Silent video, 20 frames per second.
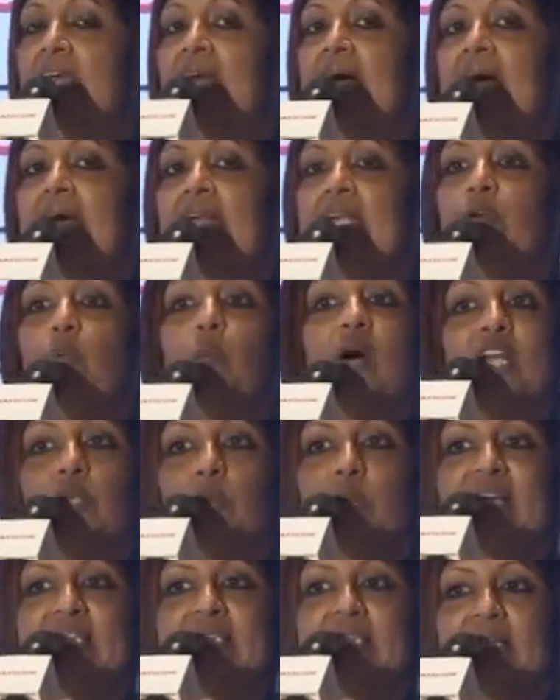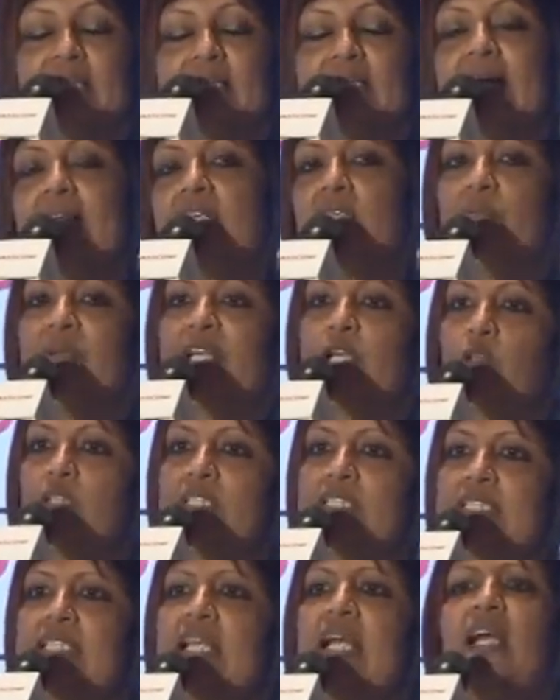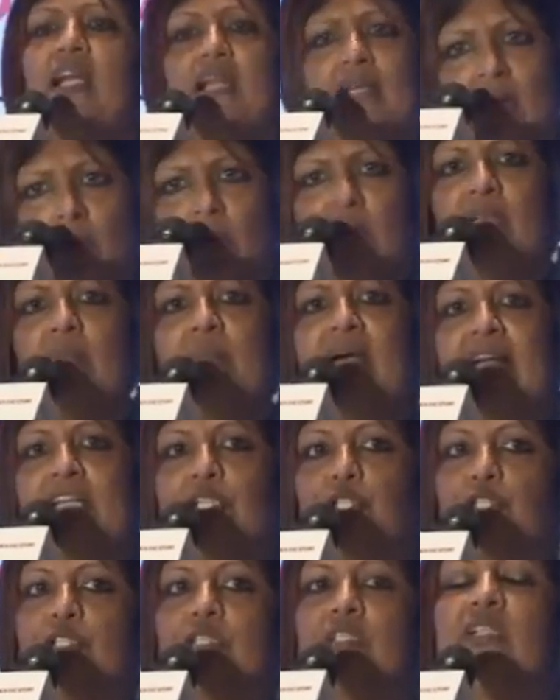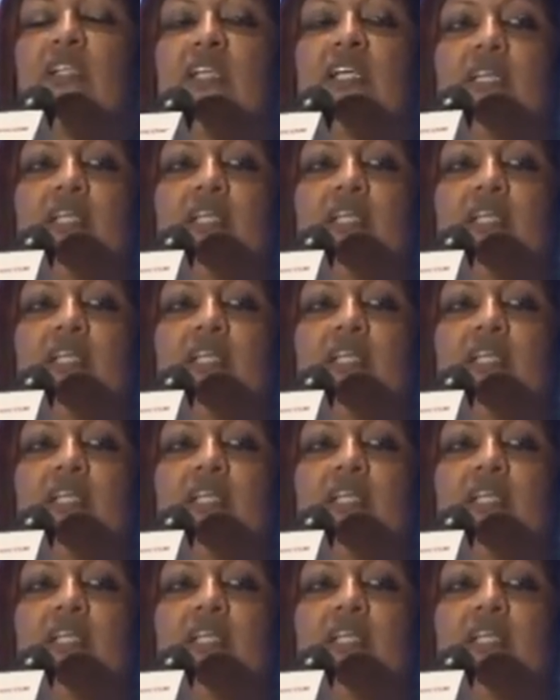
And why do I say that? Because now imagine